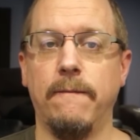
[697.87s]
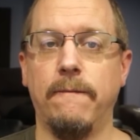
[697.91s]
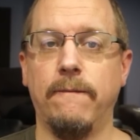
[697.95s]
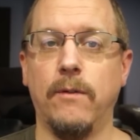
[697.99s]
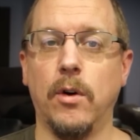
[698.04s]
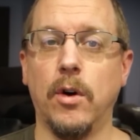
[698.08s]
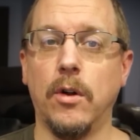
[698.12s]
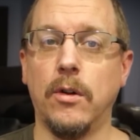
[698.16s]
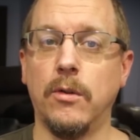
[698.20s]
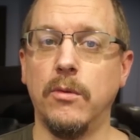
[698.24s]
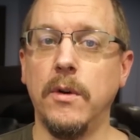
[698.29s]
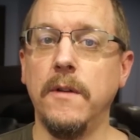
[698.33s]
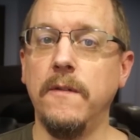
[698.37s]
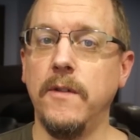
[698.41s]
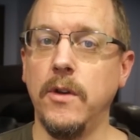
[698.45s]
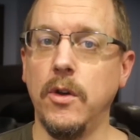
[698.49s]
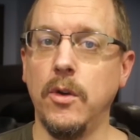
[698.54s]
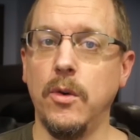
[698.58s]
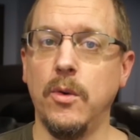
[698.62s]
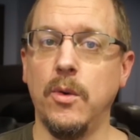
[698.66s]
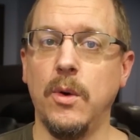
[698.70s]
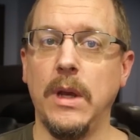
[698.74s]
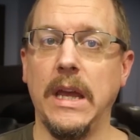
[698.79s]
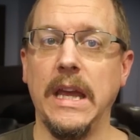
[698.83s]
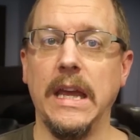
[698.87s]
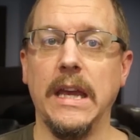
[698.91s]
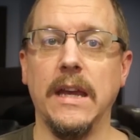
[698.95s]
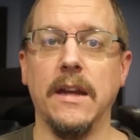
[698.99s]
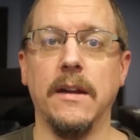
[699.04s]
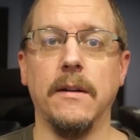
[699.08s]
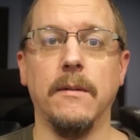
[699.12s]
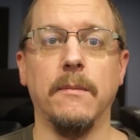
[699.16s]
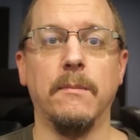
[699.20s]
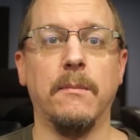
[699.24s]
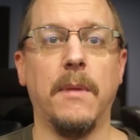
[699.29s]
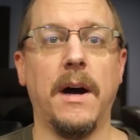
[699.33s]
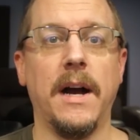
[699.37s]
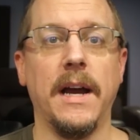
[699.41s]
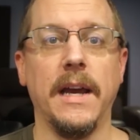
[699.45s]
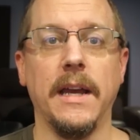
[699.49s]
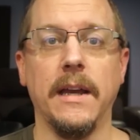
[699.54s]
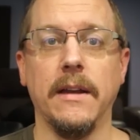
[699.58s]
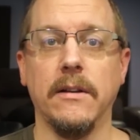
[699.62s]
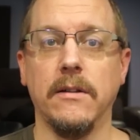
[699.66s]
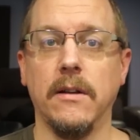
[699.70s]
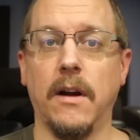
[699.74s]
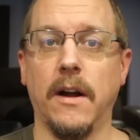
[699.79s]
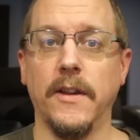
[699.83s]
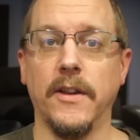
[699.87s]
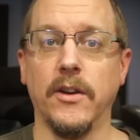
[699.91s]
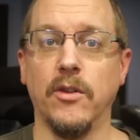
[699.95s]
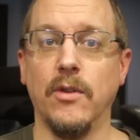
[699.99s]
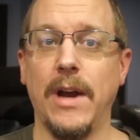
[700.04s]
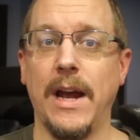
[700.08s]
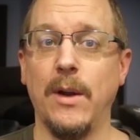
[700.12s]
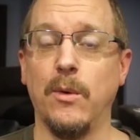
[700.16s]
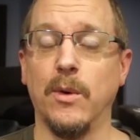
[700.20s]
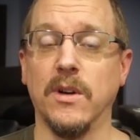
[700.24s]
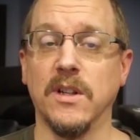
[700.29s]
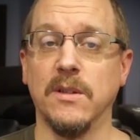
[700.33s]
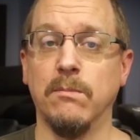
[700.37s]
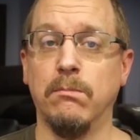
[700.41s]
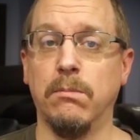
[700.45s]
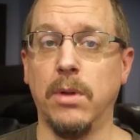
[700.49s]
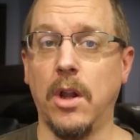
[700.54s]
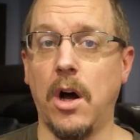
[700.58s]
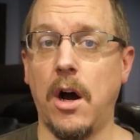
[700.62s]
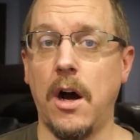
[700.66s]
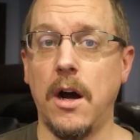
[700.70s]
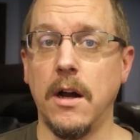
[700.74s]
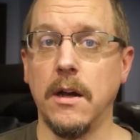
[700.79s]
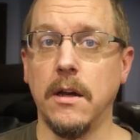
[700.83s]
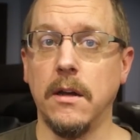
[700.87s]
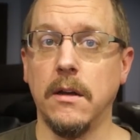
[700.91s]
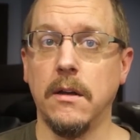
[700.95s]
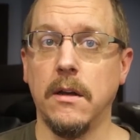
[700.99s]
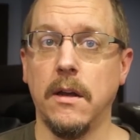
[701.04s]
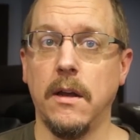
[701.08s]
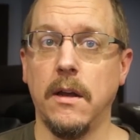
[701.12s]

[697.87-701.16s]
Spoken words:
full review on the Granworks blog,